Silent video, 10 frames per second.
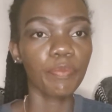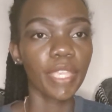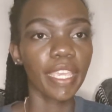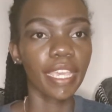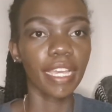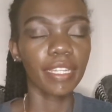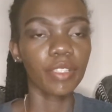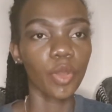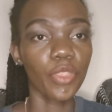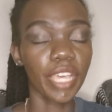Yeah,
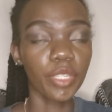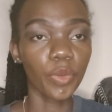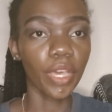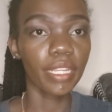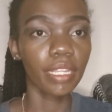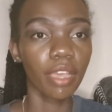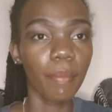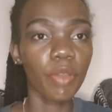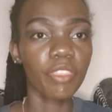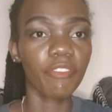on that one,
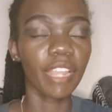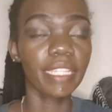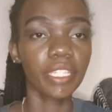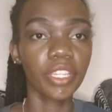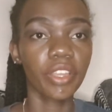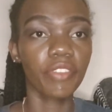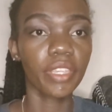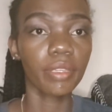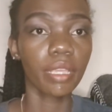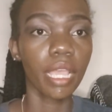about the flight itinerary,